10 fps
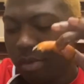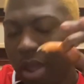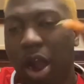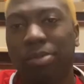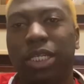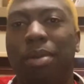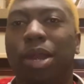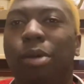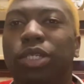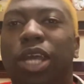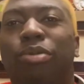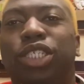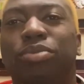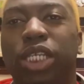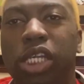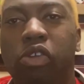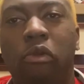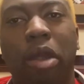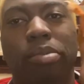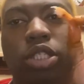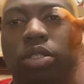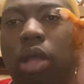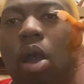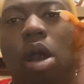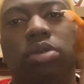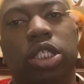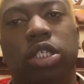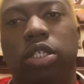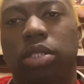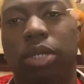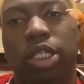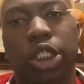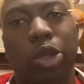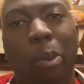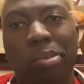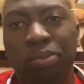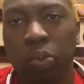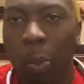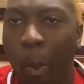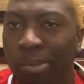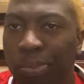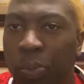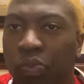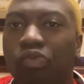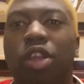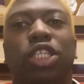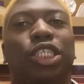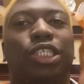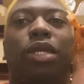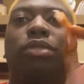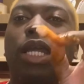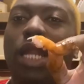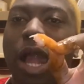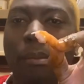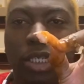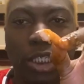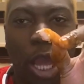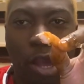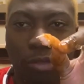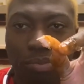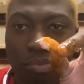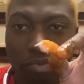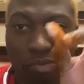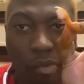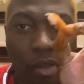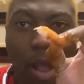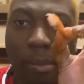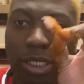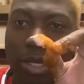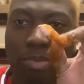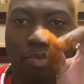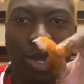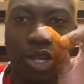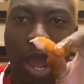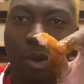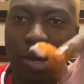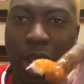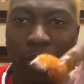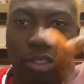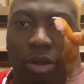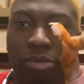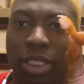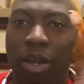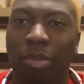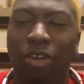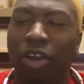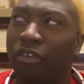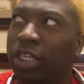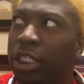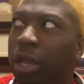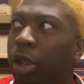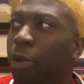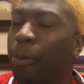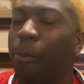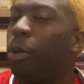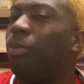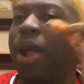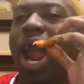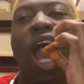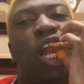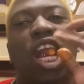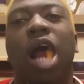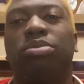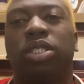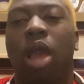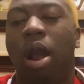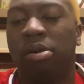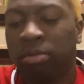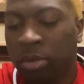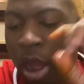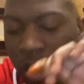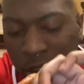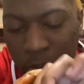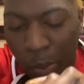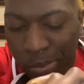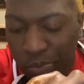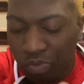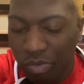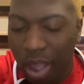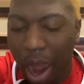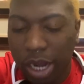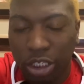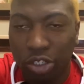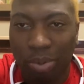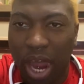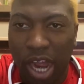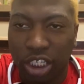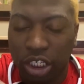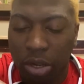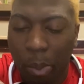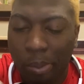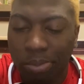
Let me down below what y'all want to see me eat. Don't OD this bitch. Just because I'm thinking like a millionaire. I mean, I'm a millionaire right now, so I don't say no motherfucker. 15 pound lobster. Nah, that's stupid ass shit.